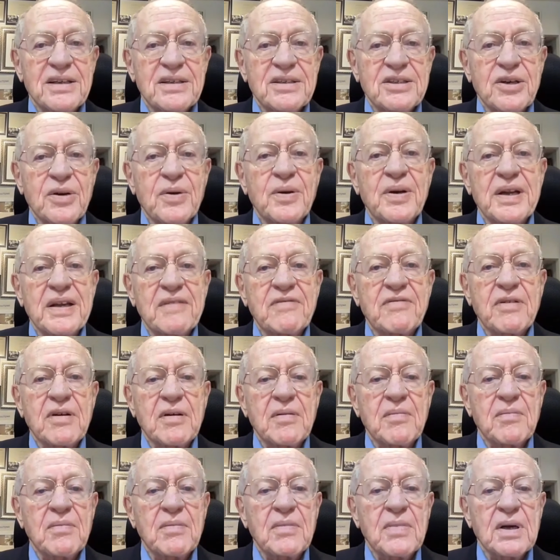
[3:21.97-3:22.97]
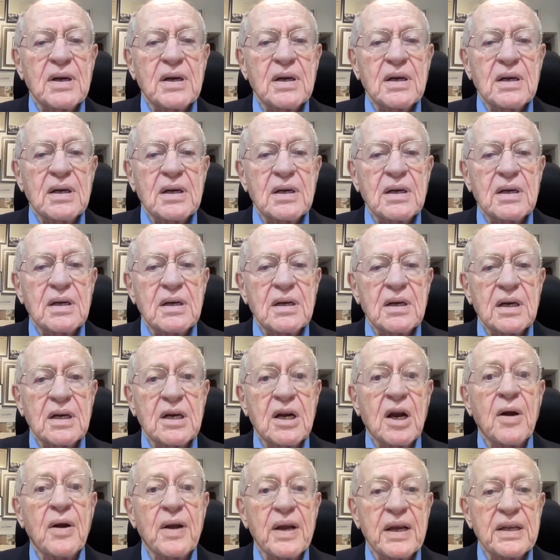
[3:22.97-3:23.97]
tyranny from
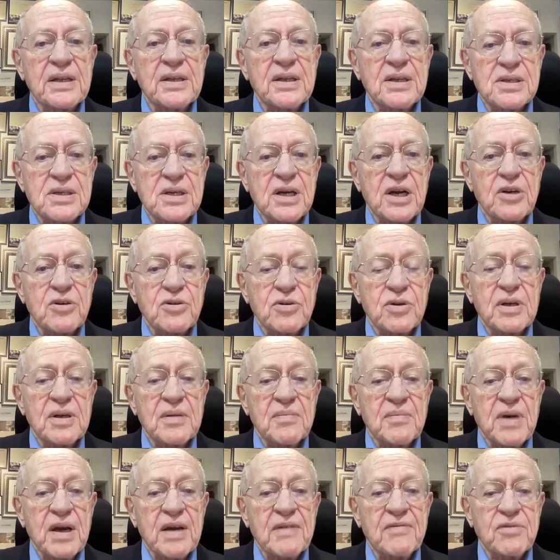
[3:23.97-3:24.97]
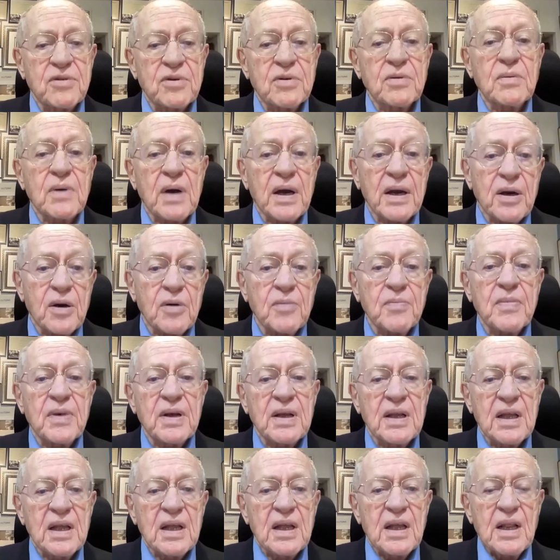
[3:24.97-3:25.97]
occurring in this country, in my view, I hope.
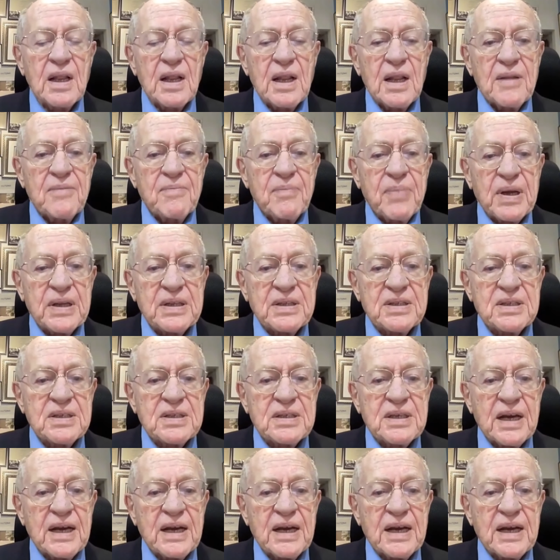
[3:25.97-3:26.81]
But